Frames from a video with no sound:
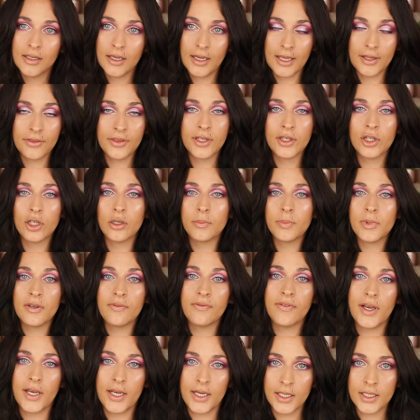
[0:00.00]
I think you'll be
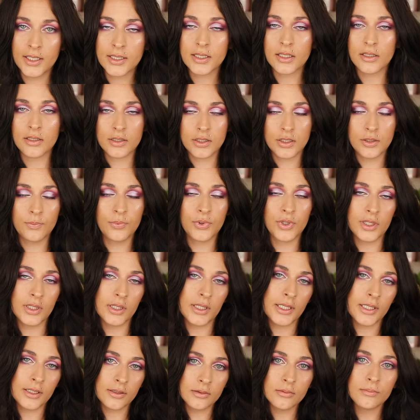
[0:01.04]
fine as long as you put
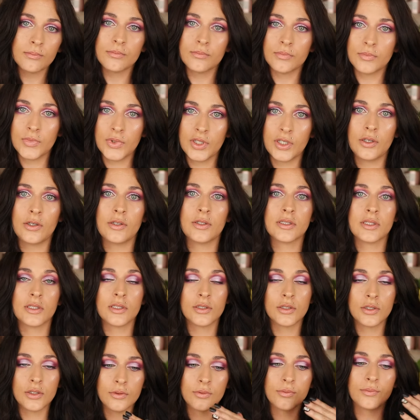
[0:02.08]
like, you know, as long
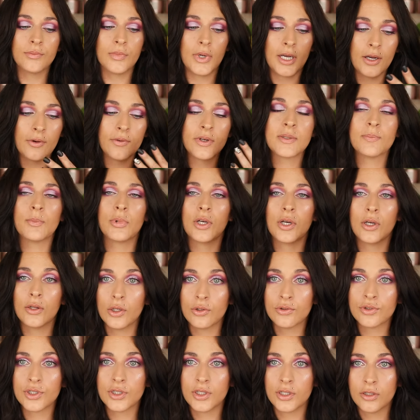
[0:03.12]
as you, I always put
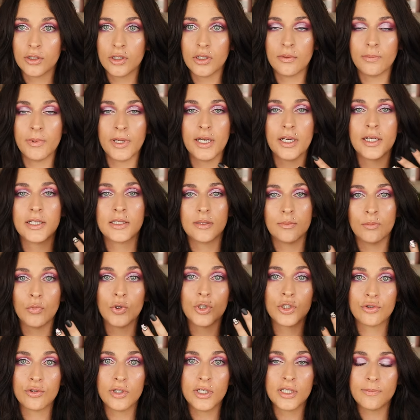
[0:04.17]
lotion underneath my eyes and
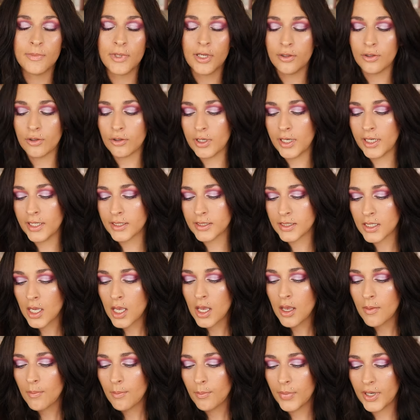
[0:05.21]
moisturize my under eyes,
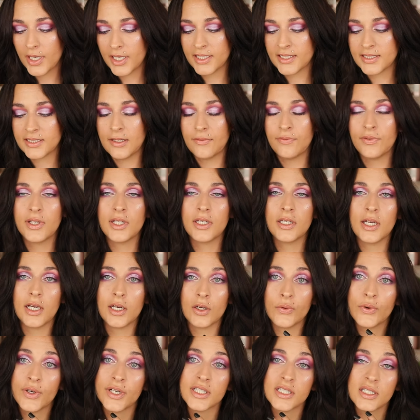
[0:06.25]
but it's definitely
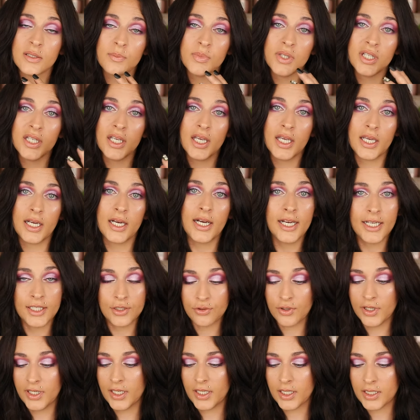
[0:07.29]
not going to be a
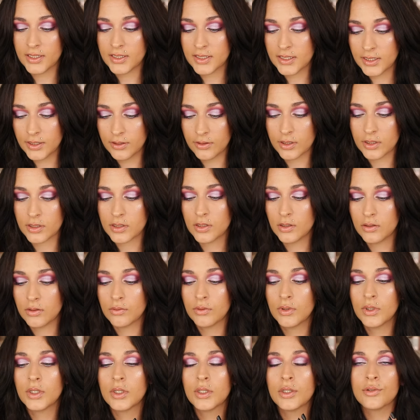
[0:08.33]
hydrating concealer.
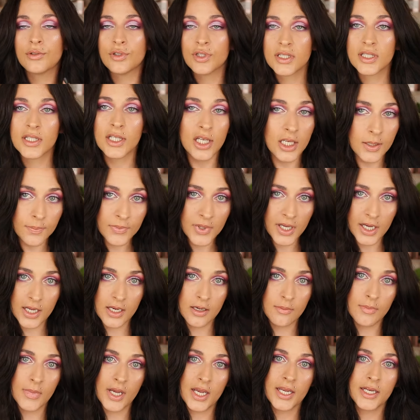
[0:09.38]
So just keep that
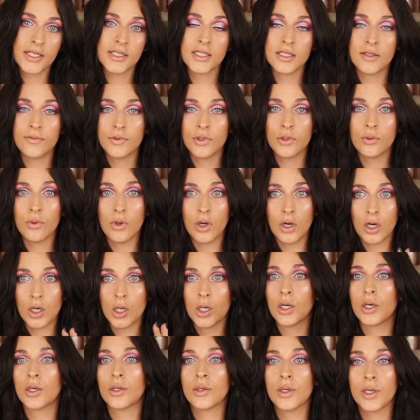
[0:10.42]
in mind if you
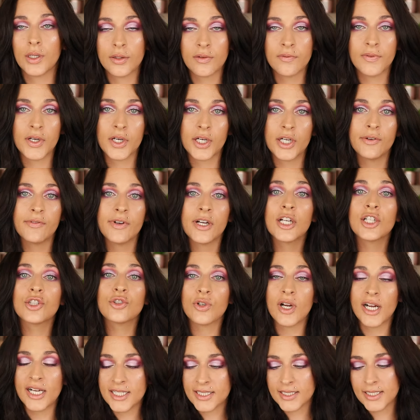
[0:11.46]
are on the very, very
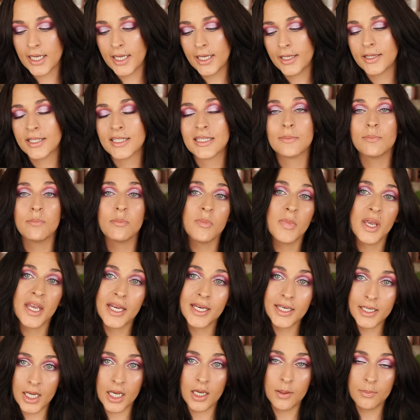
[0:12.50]
dry side. This
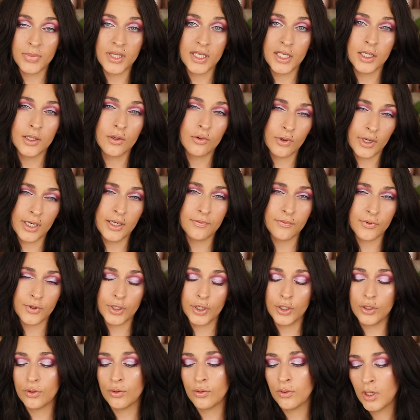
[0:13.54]
may not be great for
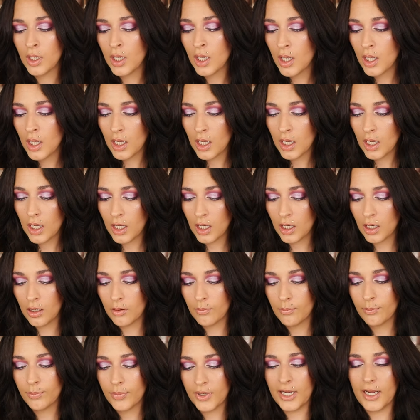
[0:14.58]
you,
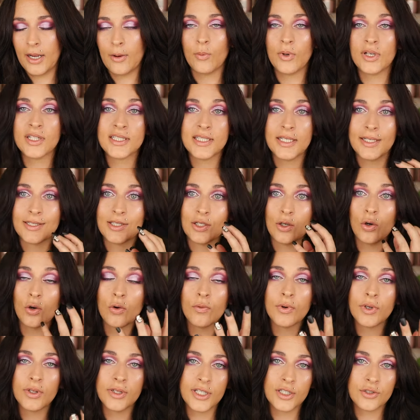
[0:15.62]
but I wouldn't say it's
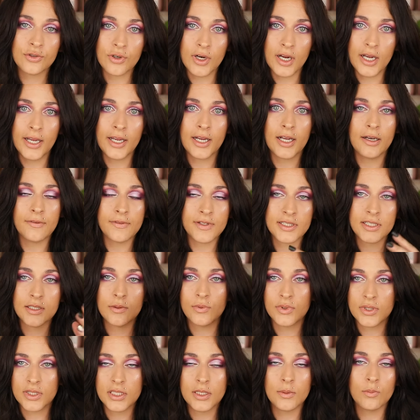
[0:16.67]
overly drying. Obviously,
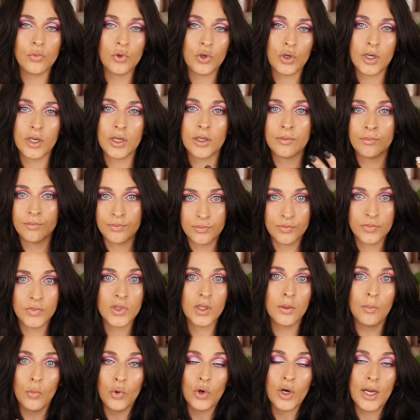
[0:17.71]
we'll see more
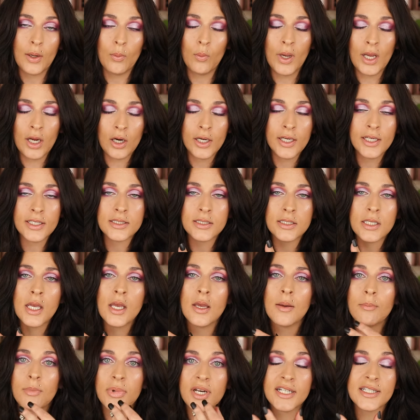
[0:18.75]
the more I wear it,
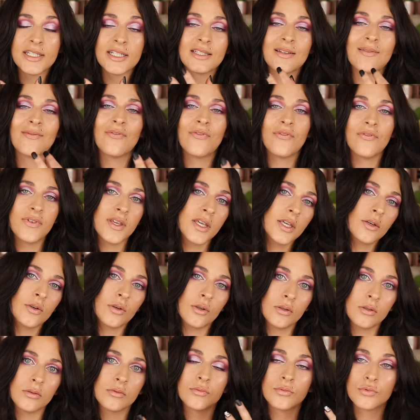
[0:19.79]
but it doesn't
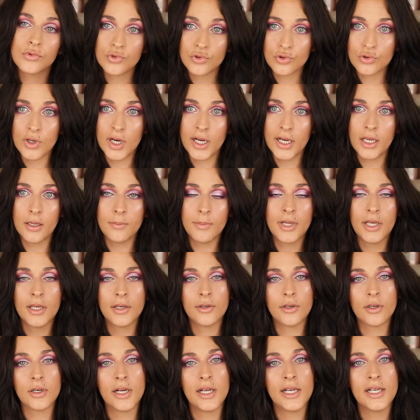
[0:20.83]
feel dry on my
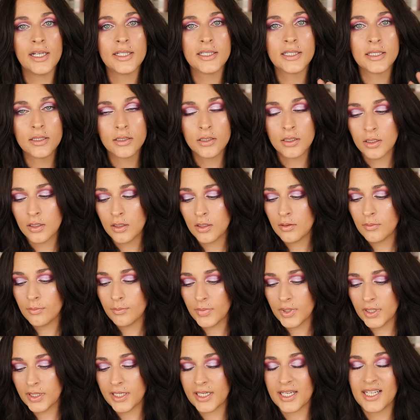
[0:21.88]
under eyes.
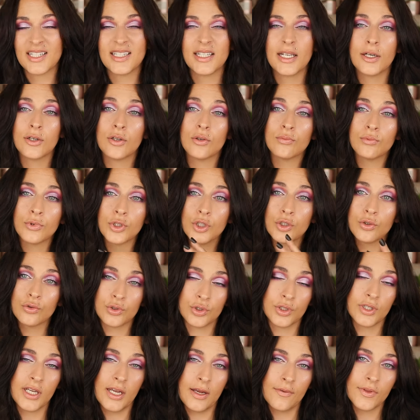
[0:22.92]
But like I said, I don't
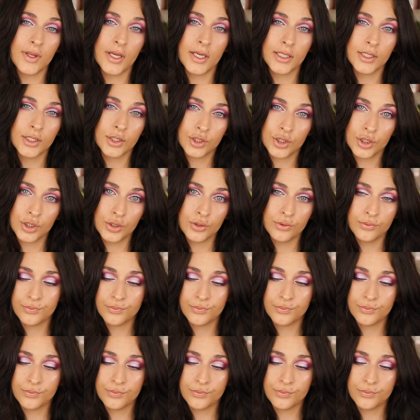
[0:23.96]
usually have that issue.